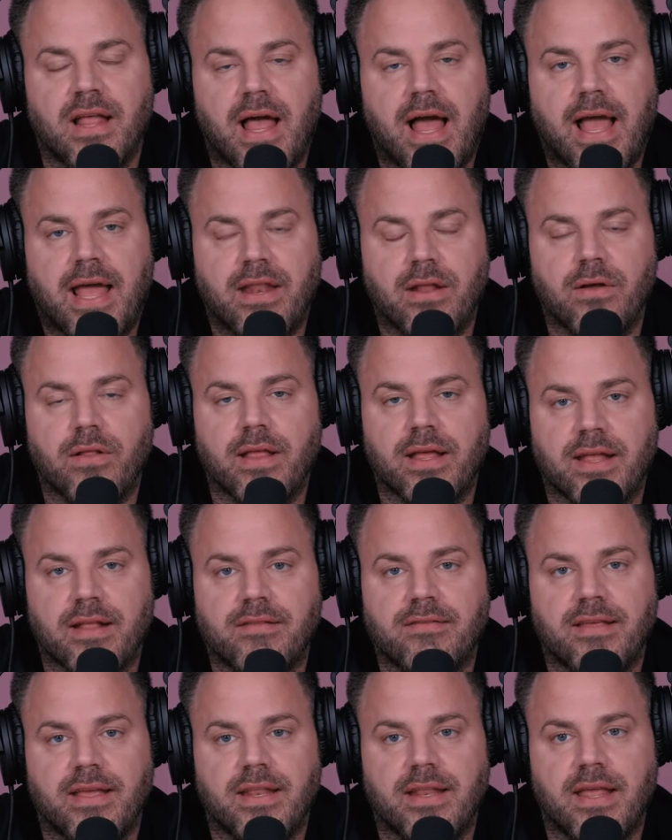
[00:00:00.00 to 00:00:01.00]
I know, like
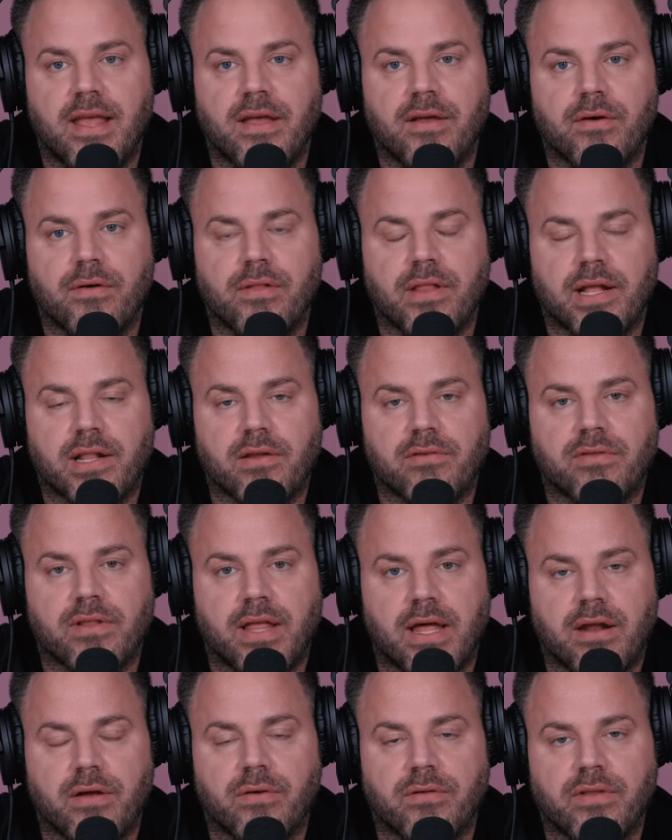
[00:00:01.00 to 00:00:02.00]
in San Diego, like there's a
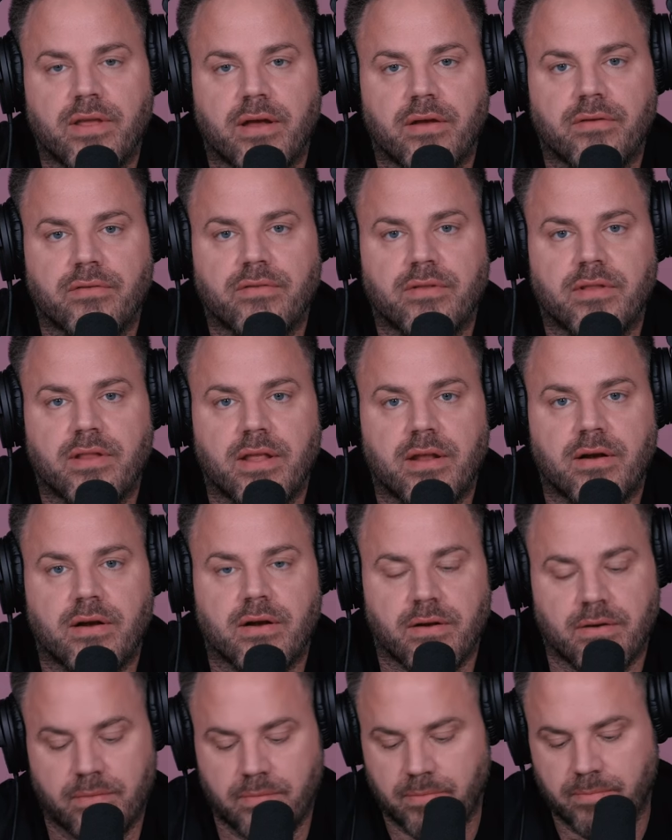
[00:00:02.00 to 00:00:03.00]
lot of hotels that
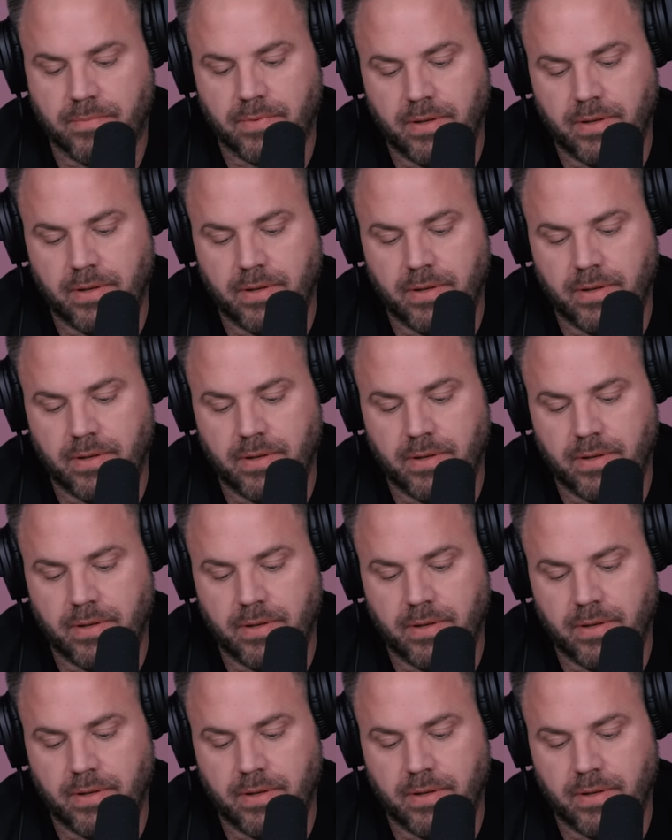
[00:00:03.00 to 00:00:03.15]
are